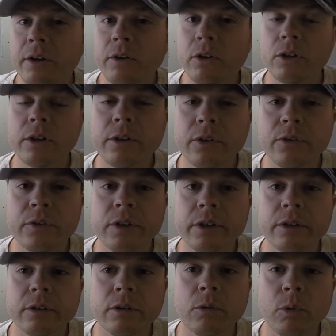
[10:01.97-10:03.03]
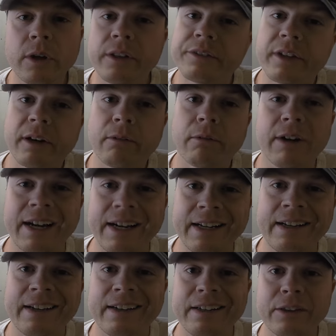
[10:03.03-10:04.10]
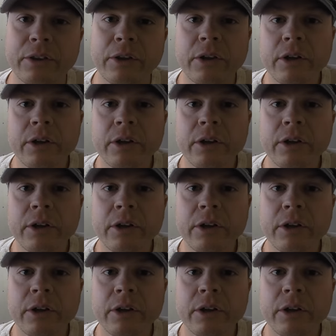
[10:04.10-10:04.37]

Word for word: can't crawl under the vehicle while it's at ride height.